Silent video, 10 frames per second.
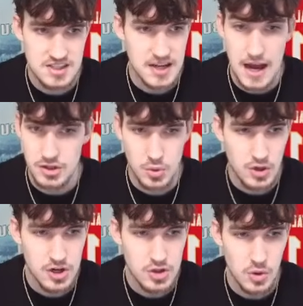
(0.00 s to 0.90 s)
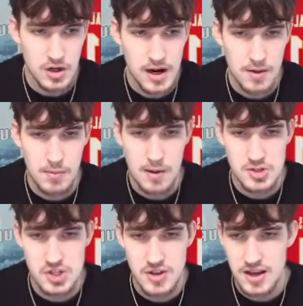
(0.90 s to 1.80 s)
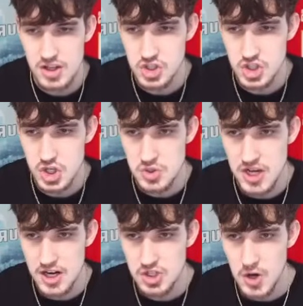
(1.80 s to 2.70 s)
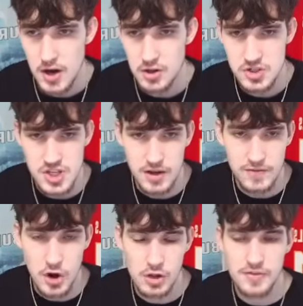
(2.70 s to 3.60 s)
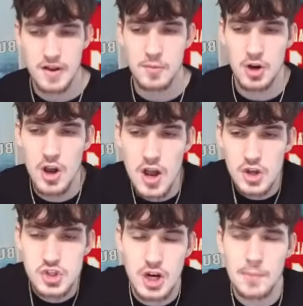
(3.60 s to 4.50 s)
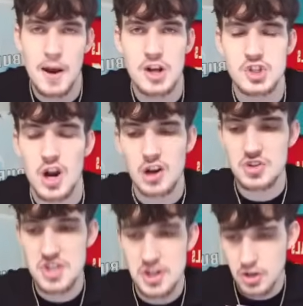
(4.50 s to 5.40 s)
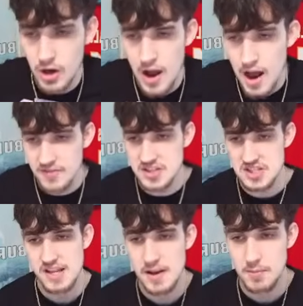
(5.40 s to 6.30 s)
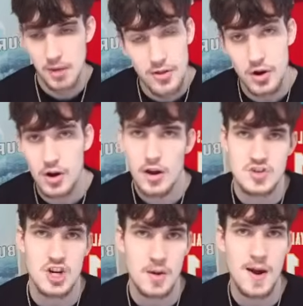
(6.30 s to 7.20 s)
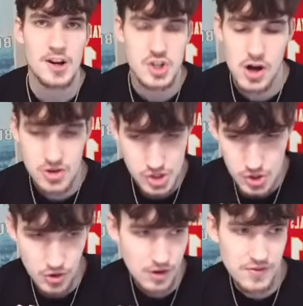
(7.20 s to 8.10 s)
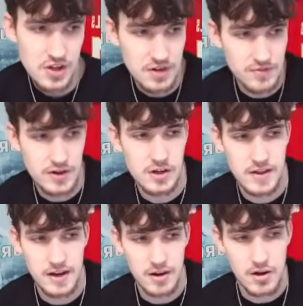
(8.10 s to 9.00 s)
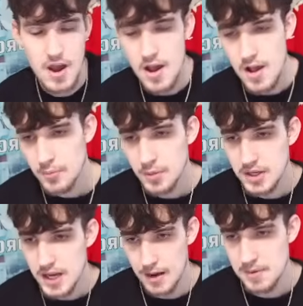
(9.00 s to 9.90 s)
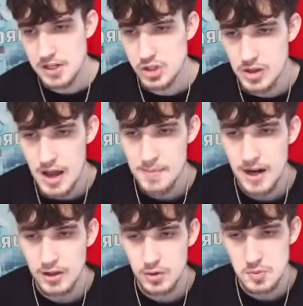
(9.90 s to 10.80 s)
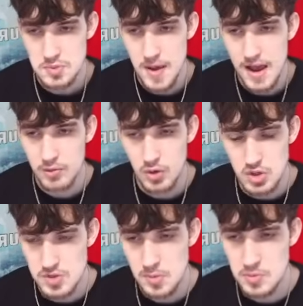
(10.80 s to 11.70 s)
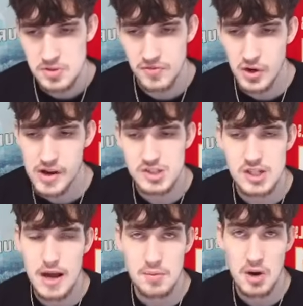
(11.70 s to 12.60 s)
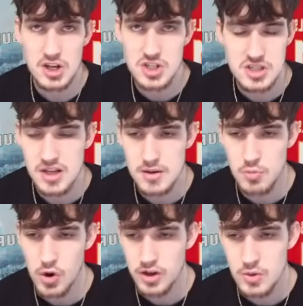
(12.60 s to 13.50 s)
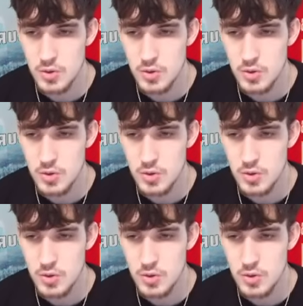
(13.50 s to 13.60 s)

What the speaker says: It's not Torian York, I can promise you that. It's Josiah Trotter, son of Hall of Famer Jeremiah Trotter Sr., obviously, and brother of Jeremiah Trotter Jr., if you couldn't figure that out. But yeah, I mean, your linebacker room is bad. Rosenboom's a free agent. I'd probably just let him walk.